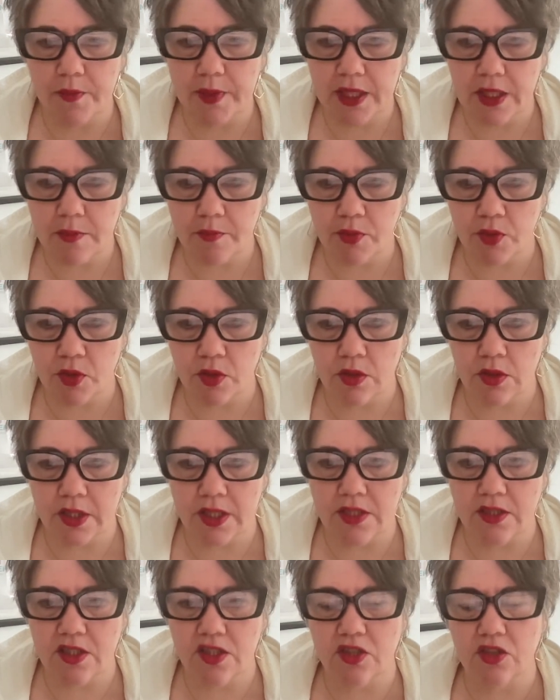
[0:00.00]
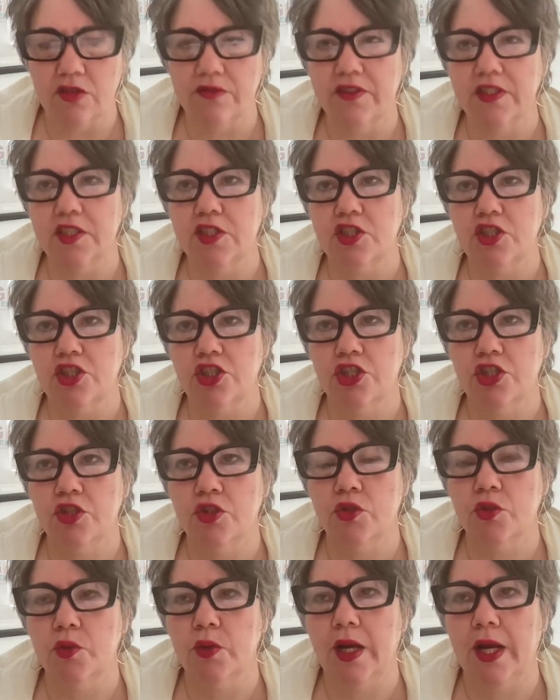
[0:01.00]
people in service
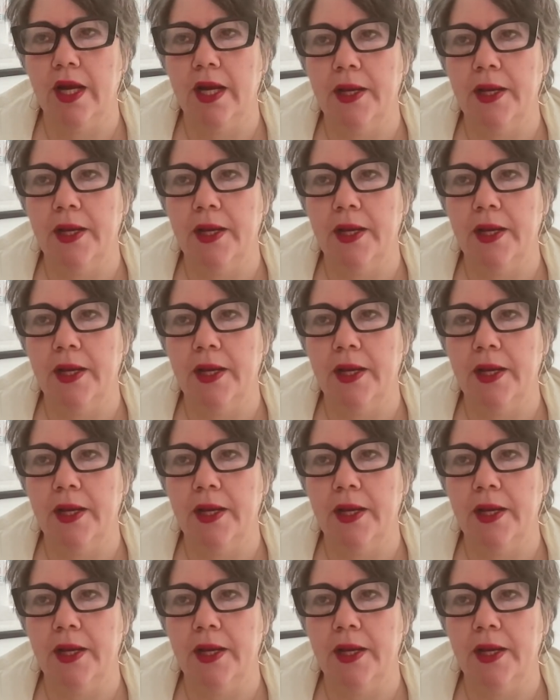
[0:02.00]
to